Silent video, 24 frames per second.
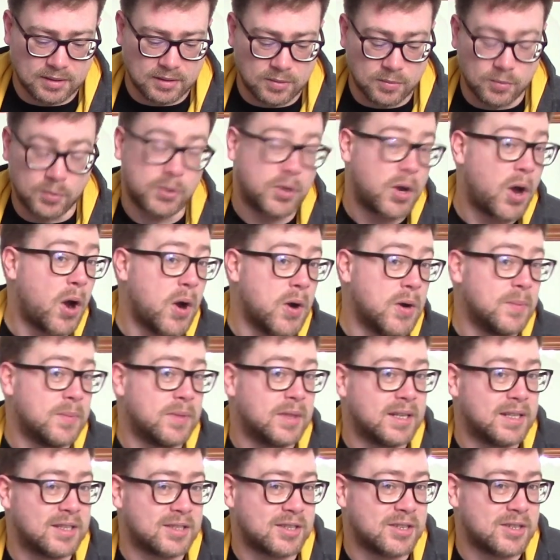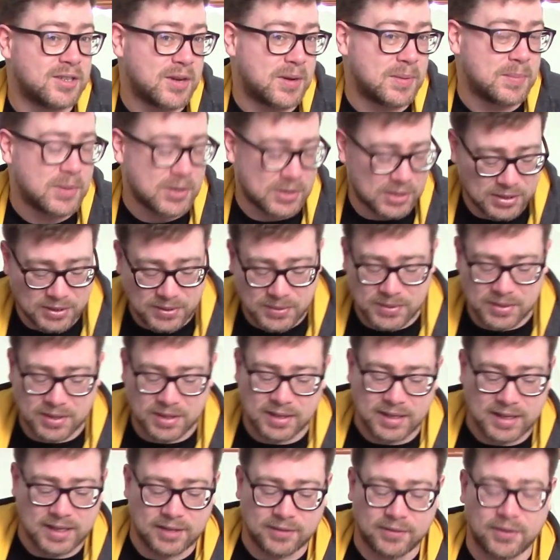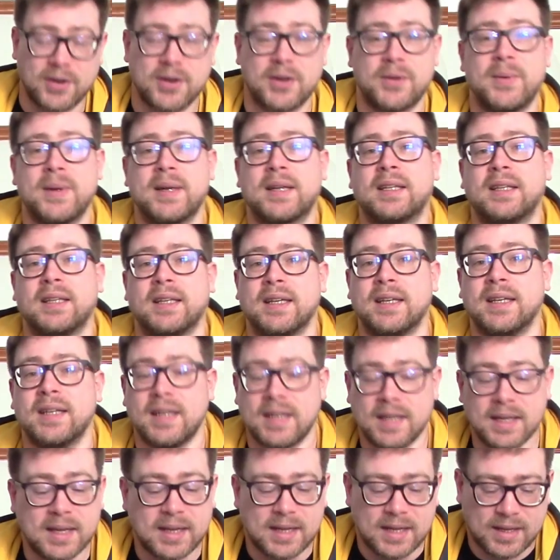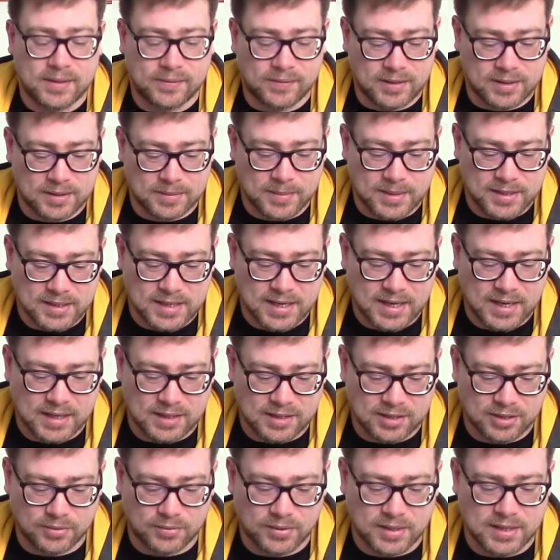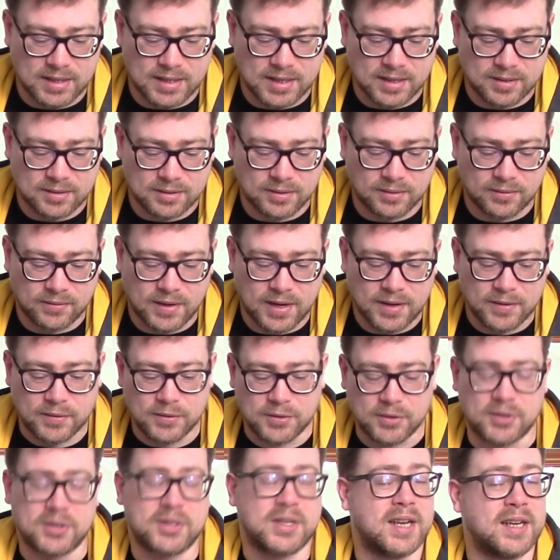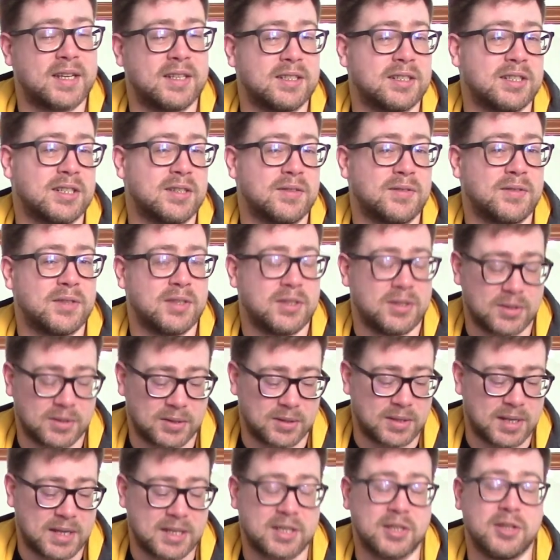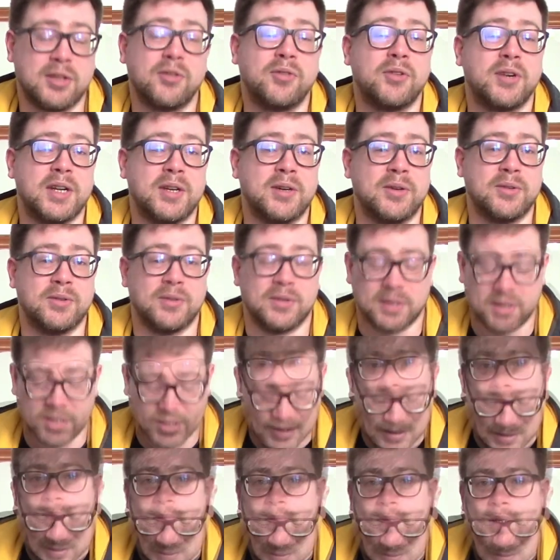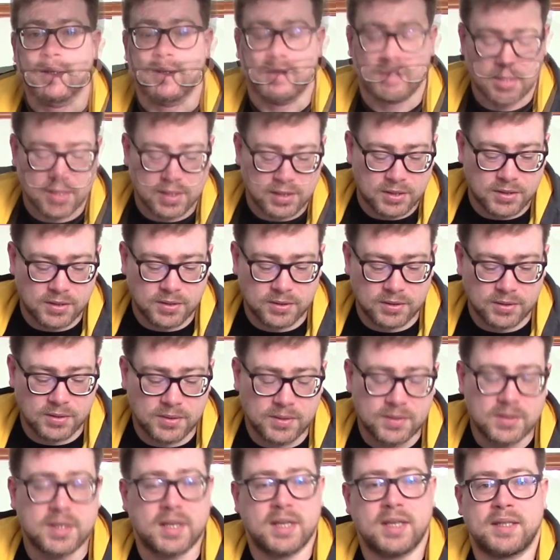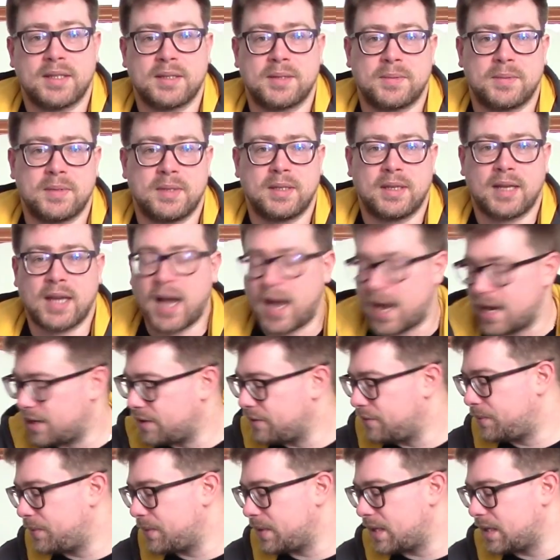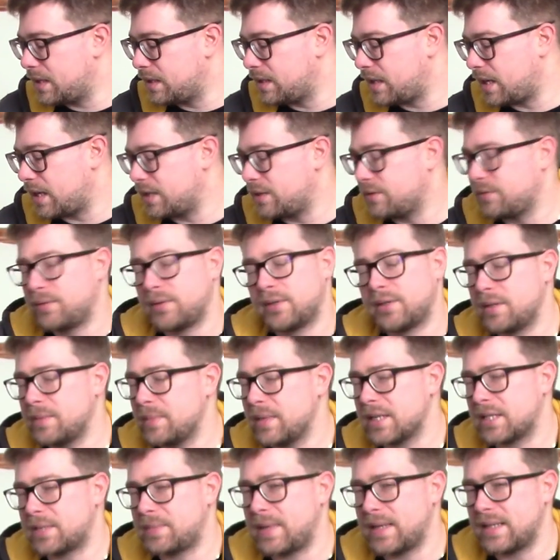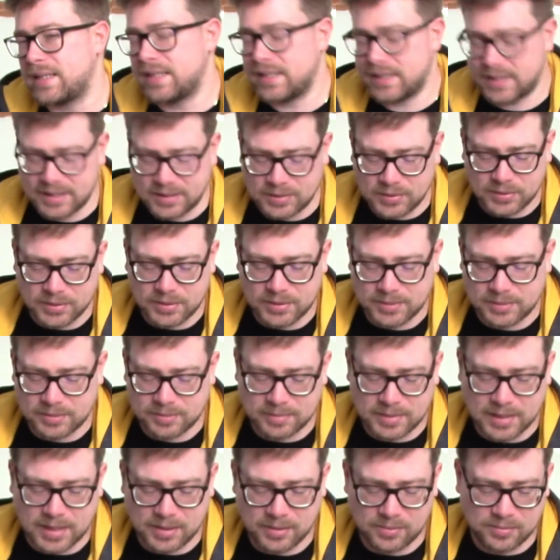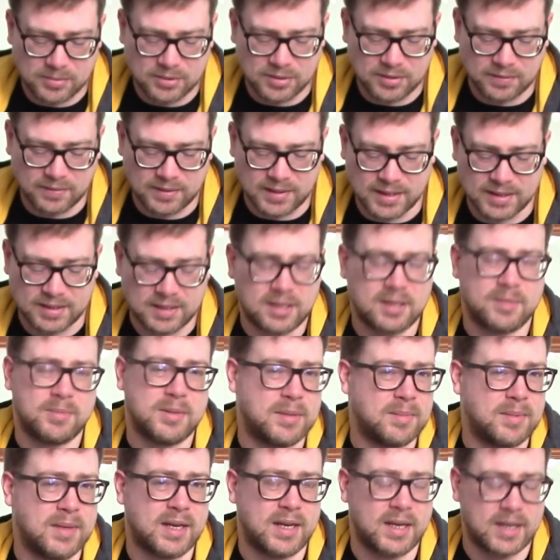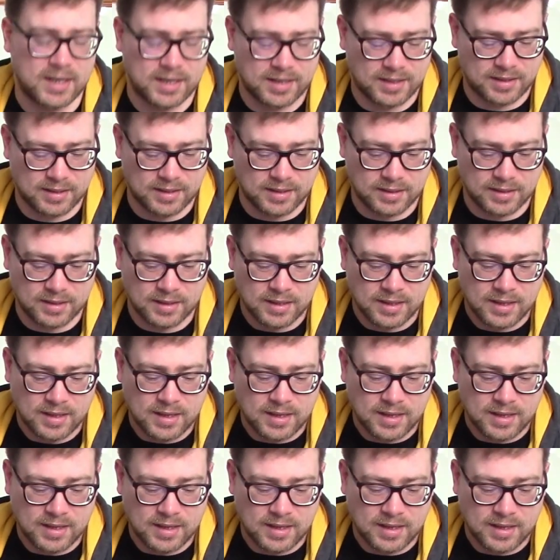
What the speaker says: would hope that it doesn't go much lower than this very quickly if it's meant to hit 3,500 cycles and I've only done less than 300. So that's good news. It's kind of within line of where I'm expecting it, although I would have liked it to be a bit higher than